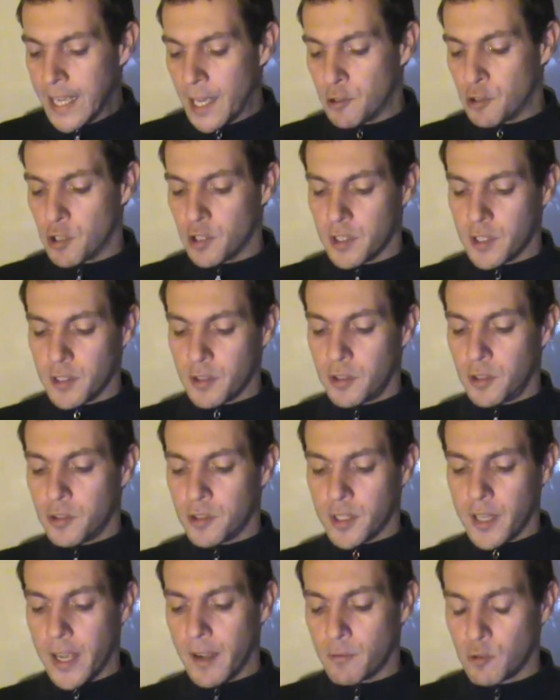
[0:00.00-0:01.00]
as you should,
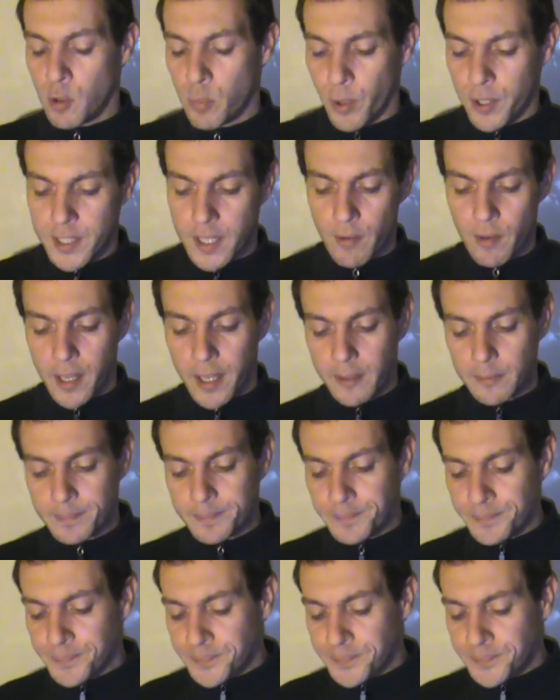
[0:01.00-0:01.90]
you should have, 2.78.